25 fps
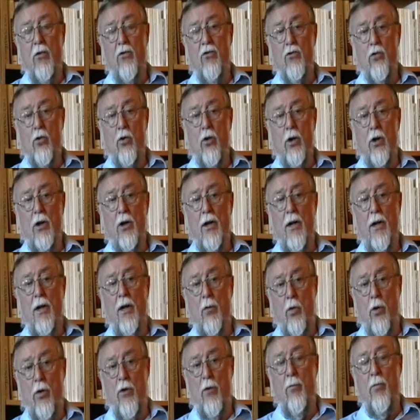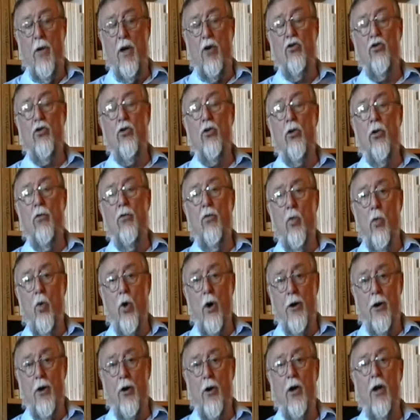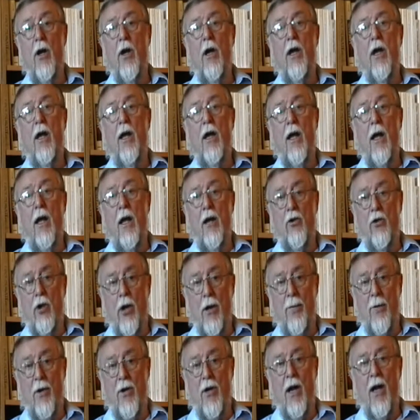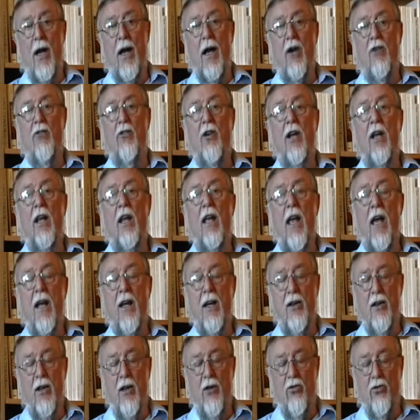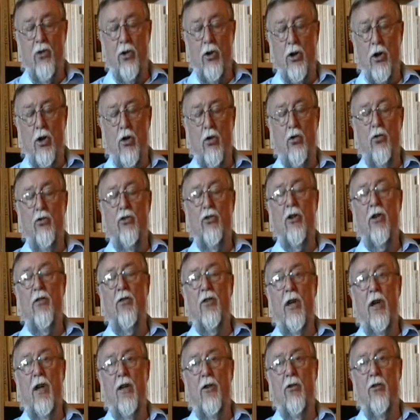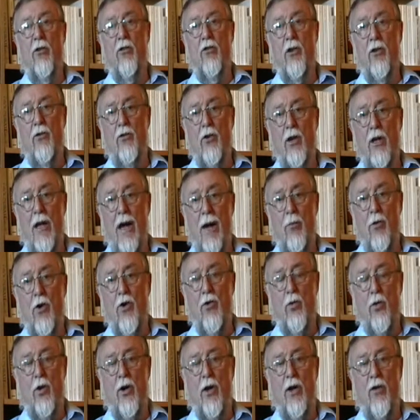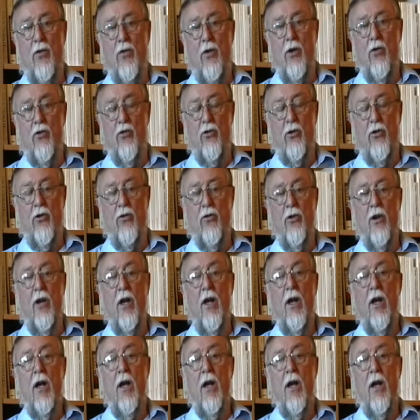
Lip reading: strongly with a mixture of water and carbon dioxide, again in these closed containers under laboratory conditions,